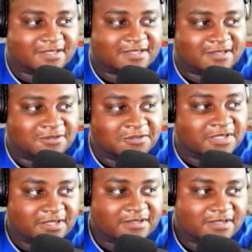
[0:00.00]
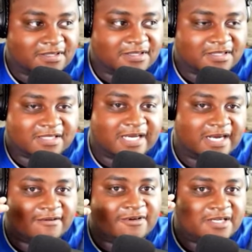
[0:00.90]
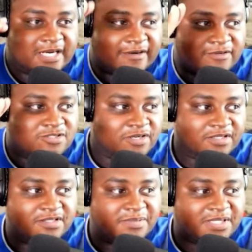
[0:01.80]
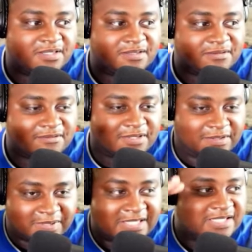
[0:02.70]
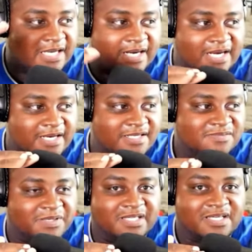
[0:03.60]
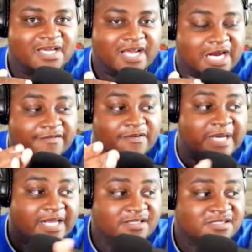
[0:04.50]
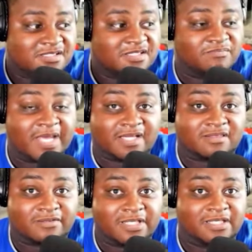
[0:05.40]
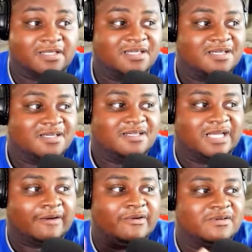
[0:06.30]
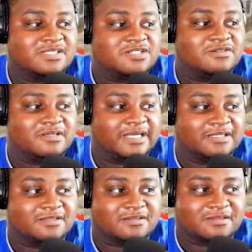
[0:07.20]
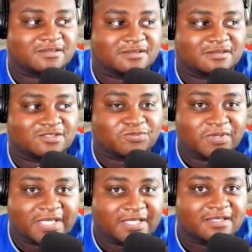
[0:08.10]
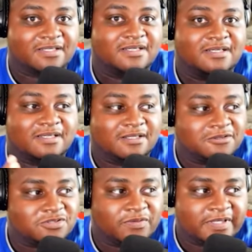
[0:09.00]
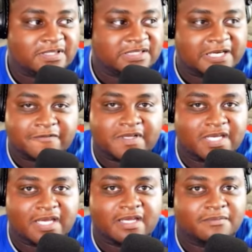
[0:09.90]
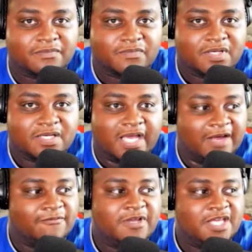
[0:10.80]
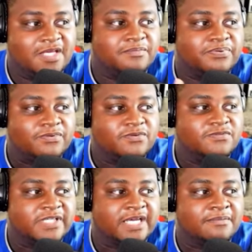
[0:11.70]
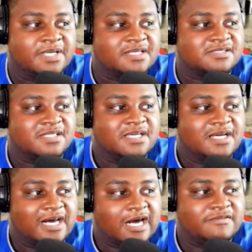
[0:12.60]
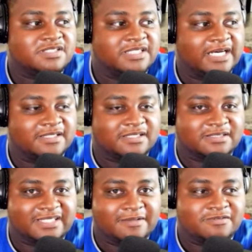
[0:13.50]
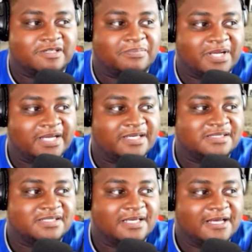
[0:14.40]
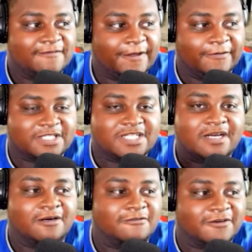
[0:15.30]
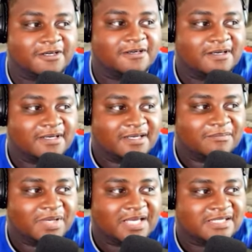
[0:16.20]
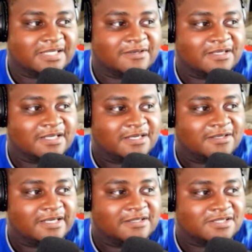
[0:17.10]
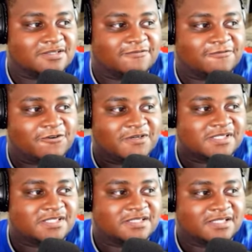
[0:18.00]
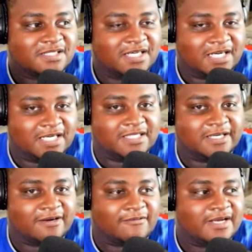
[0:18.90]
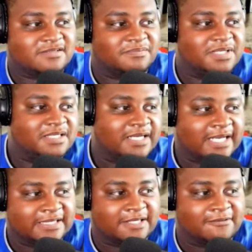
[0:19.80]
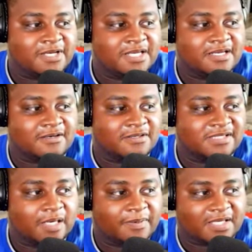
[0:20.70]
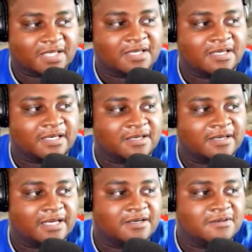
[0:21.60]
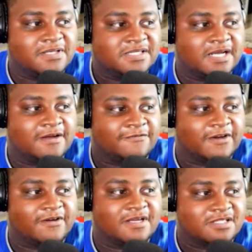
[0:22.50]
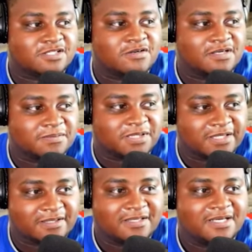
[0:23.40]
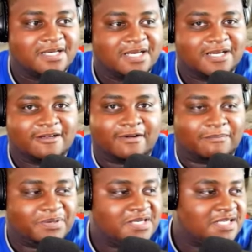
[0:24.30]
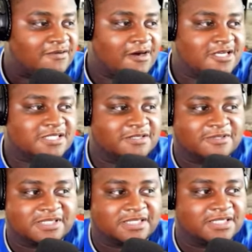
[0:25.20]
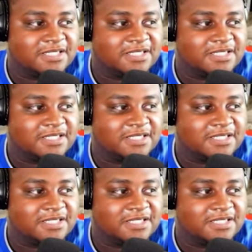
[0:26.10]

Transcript: Luka, Kyrie was struggling a bit. He's counting in this, but everybody else just couldn't make a three. Like, we were shooting like 20, low 20s every game, and we improved that because obviously how the teams want to play us, they would cheat over because they would force Derek White to be like at that wing or top of the key, and they know he's not a very good shooter up there. PJ Washington wasn't